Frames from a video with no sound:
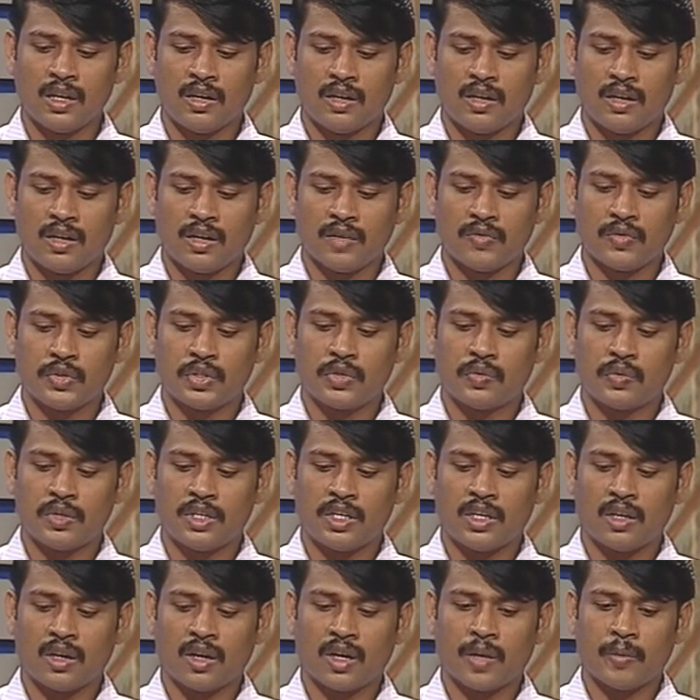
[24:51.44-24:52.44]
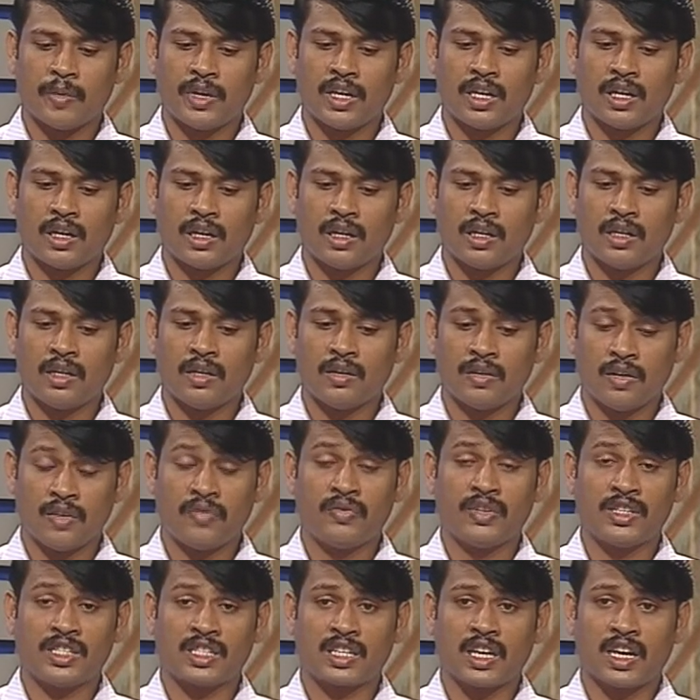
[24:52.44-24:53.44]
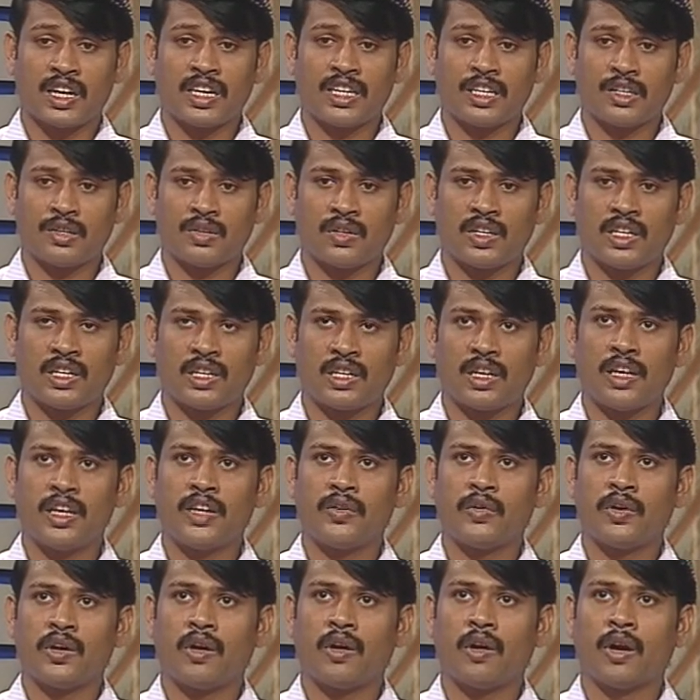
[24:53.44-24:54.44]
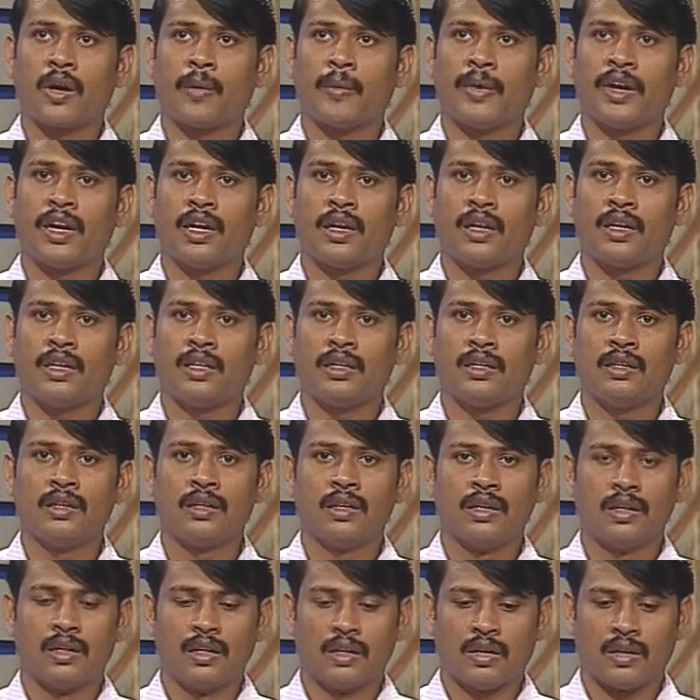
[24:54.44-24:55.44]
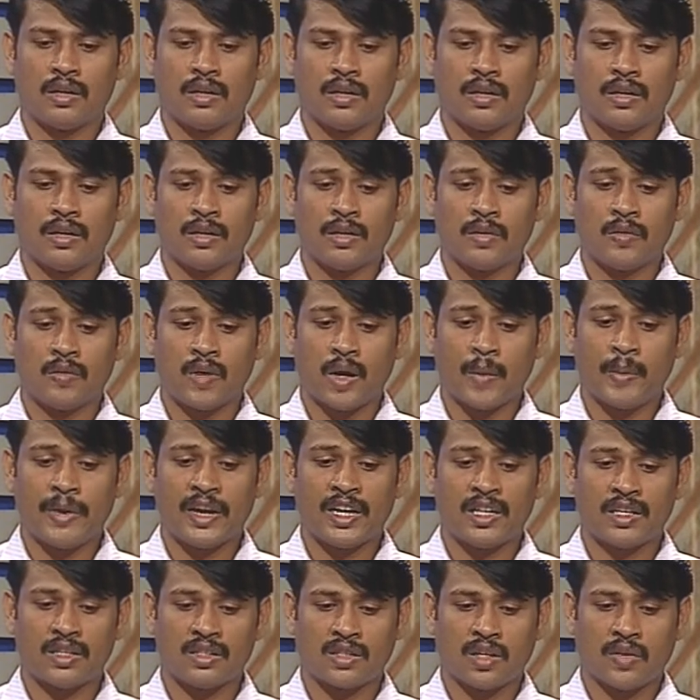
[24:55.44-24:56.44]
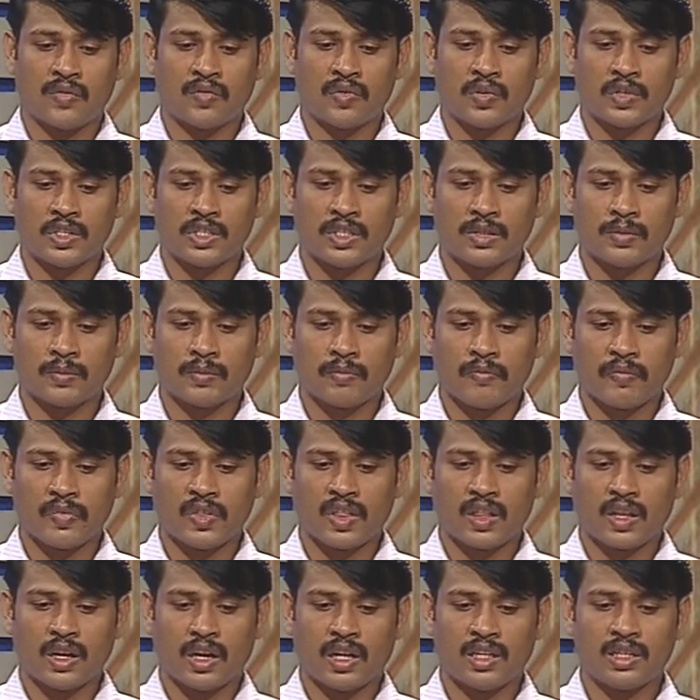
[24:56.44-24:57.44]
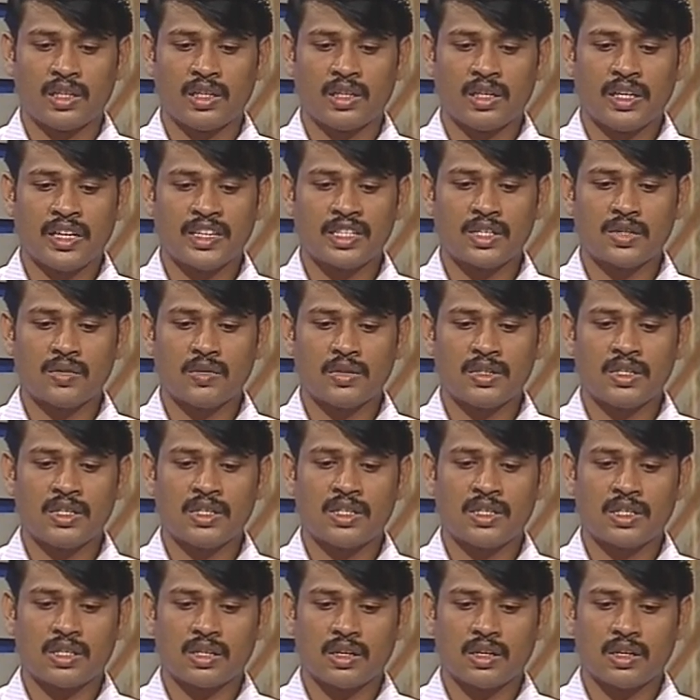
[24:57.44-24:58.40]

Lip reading: which would automatically, if it's connected to the internet, it would automatically update the softwares. And the next one is